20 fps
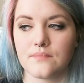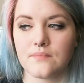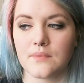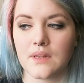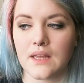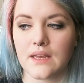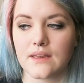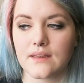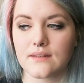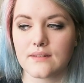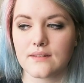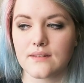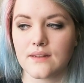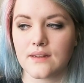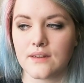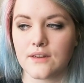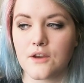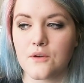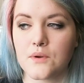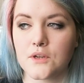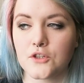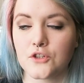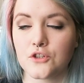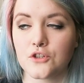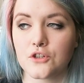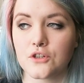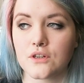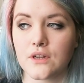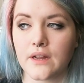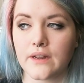Like, I know
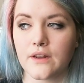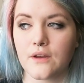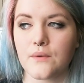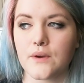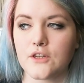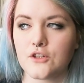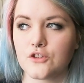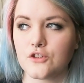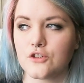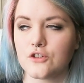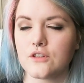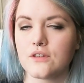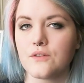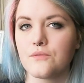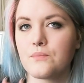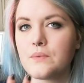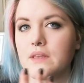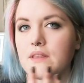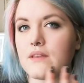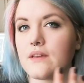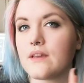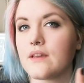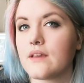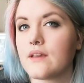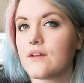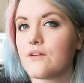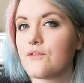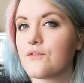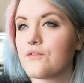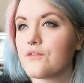I should be
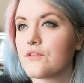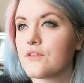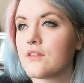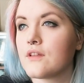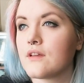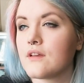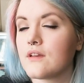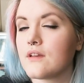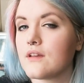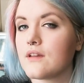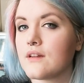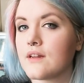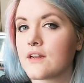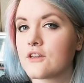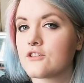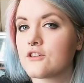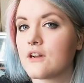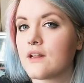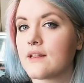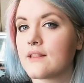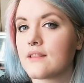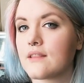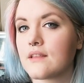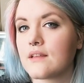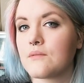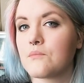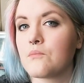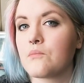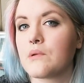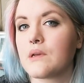thinking of the national
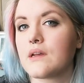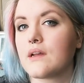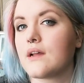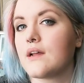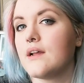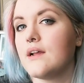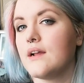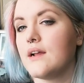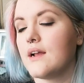anthem, but